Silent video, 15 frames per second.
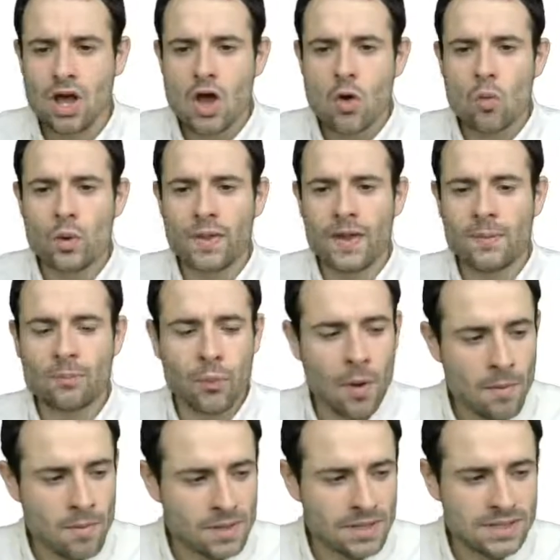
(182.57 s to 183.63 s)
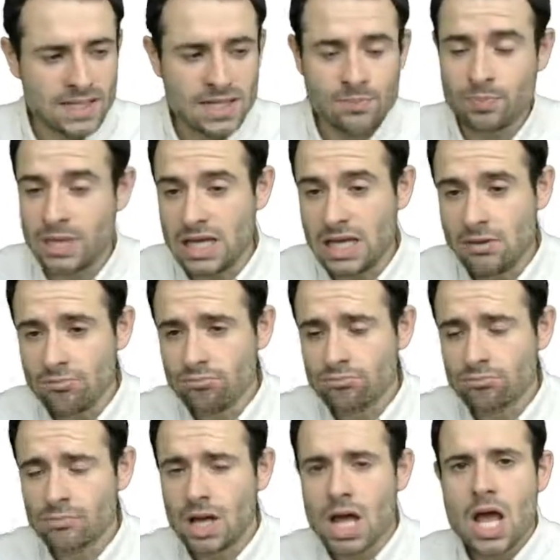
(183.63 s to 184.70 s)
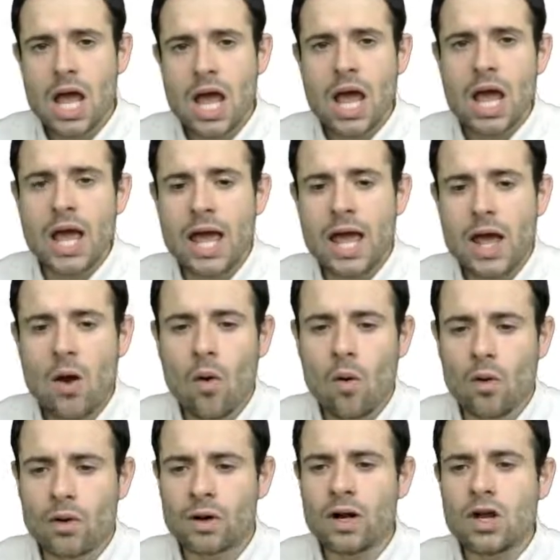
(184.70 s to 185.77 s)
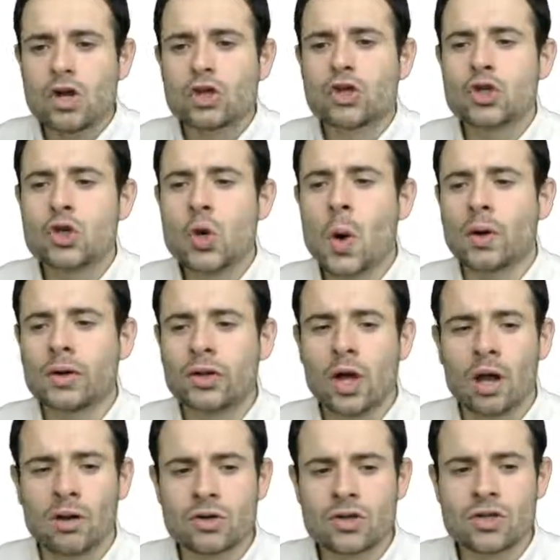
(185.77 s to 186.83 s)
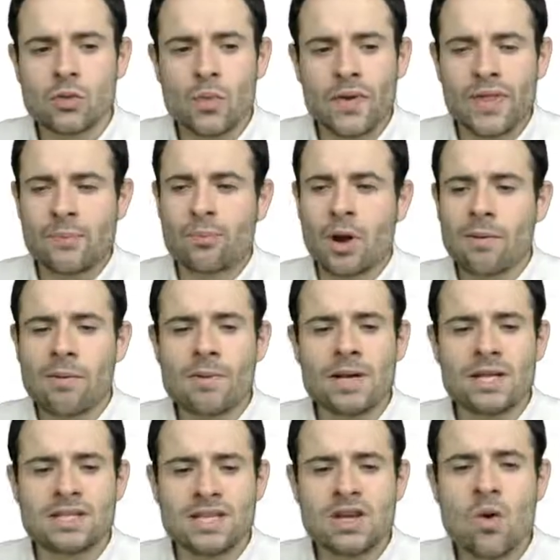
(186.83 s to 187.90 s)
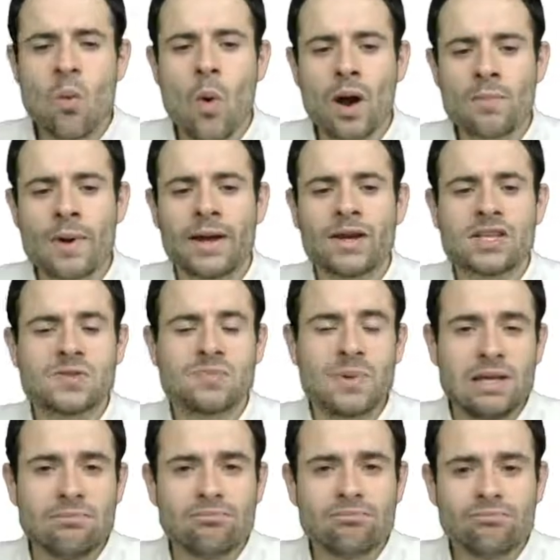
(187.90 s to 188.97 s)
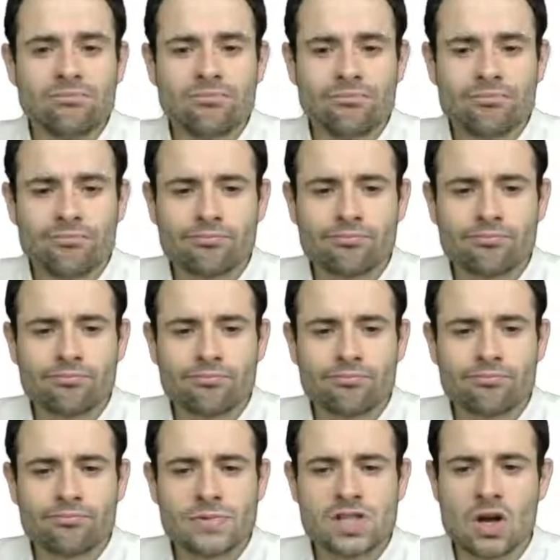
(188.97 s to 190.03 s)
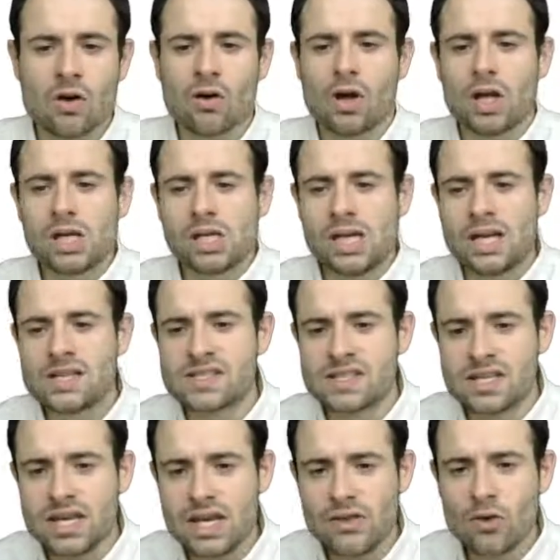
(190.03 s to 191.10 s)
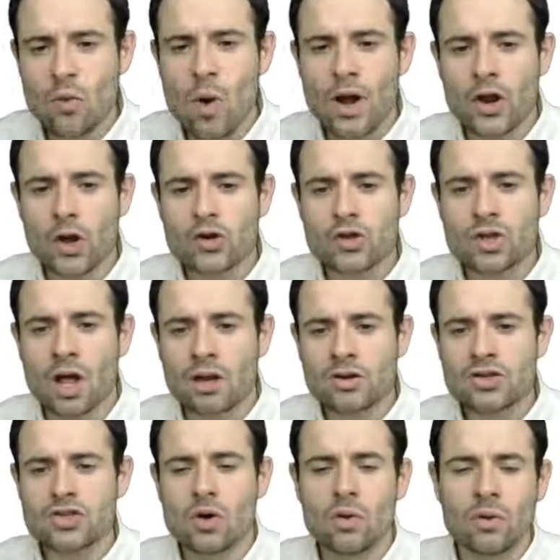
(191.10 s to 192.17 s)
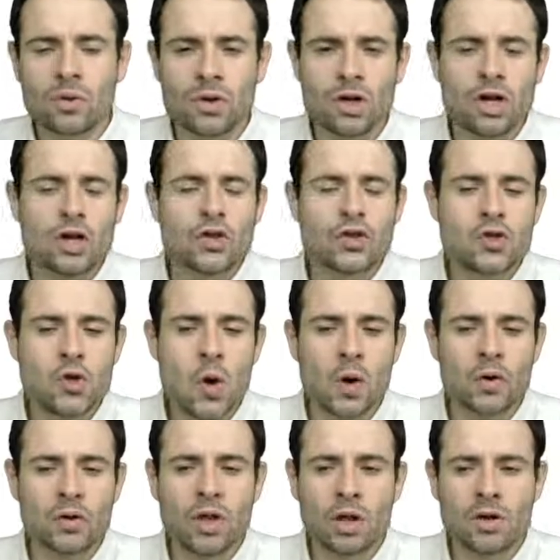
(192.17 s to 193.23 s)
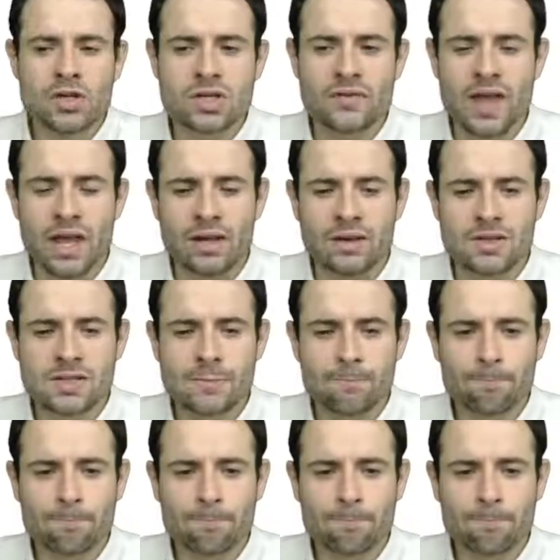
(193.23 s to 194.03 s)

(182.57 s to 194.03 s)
with a probability p, or $200 with a probability 1 minus p. So it's either $100 or $200 of gains.